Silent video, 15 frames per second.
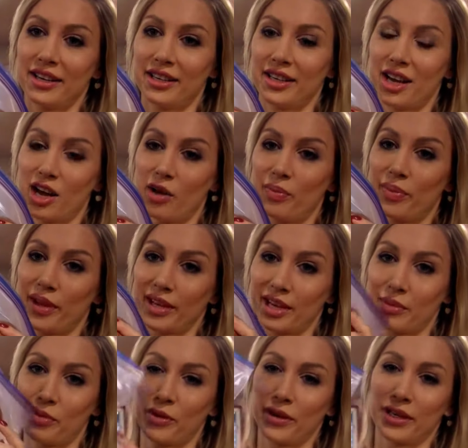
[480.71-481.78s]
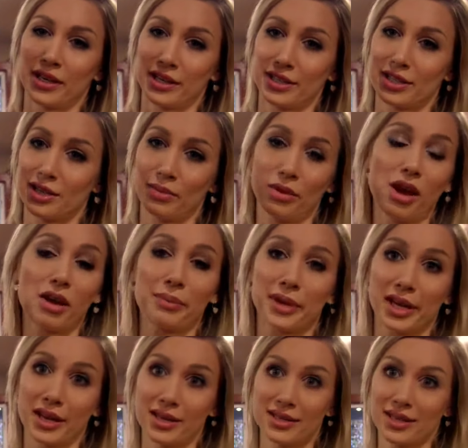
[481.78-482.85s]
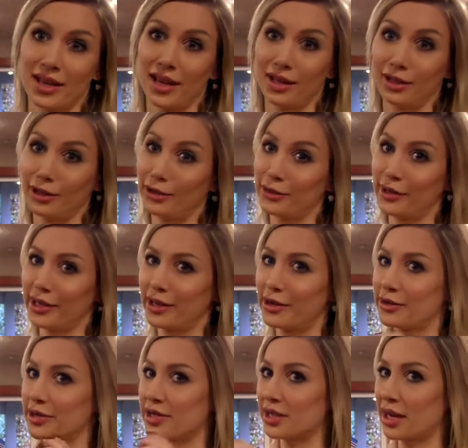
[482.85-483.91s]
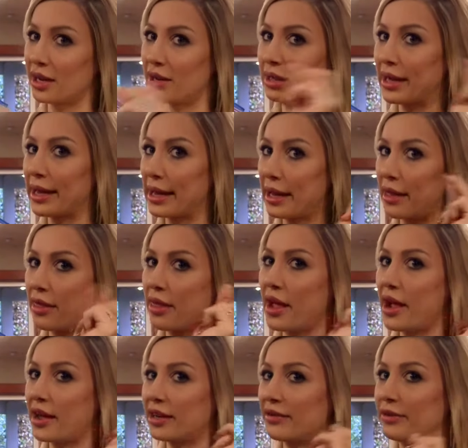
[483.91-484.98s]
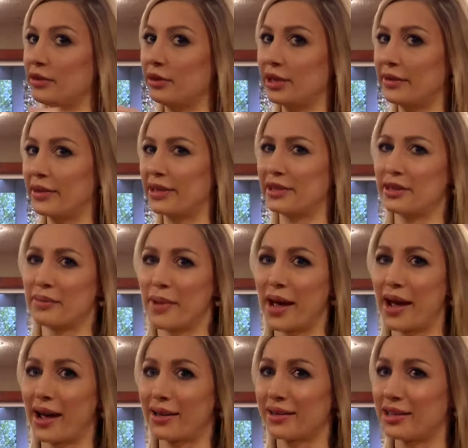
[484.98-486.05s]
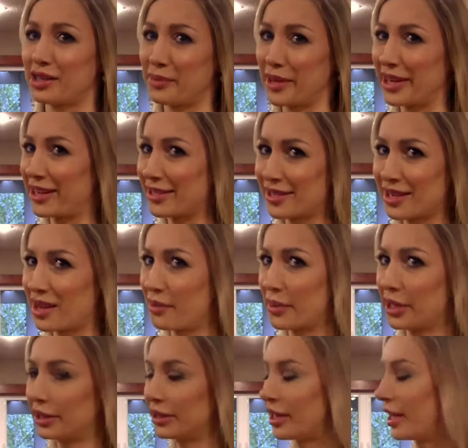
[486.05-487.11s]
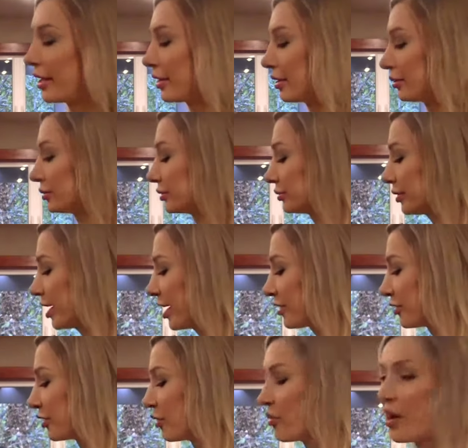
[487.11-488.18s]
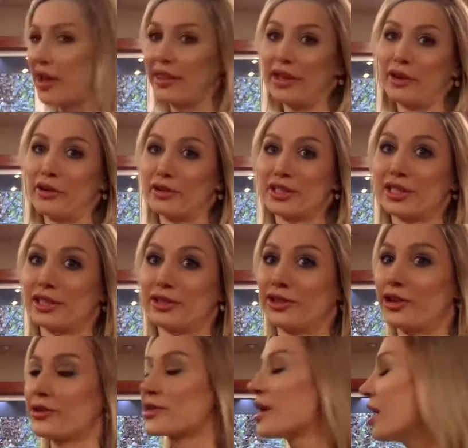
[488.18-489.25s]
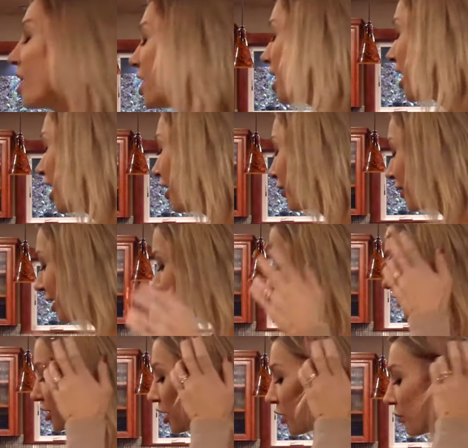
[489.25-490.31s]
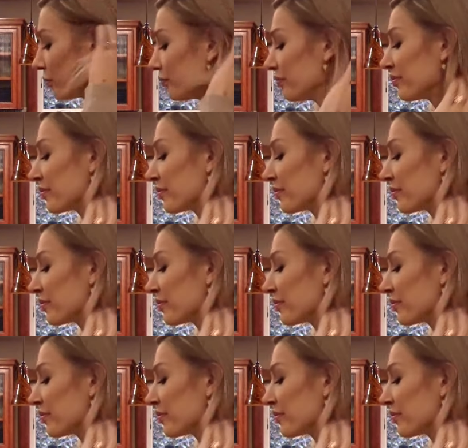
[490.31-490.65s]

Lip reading: it up and I put it in a Ziploc because, hello, it goes stale like that if you leave it in the bag that the baguettes come in. I don't know why they don't seal those. Okay, so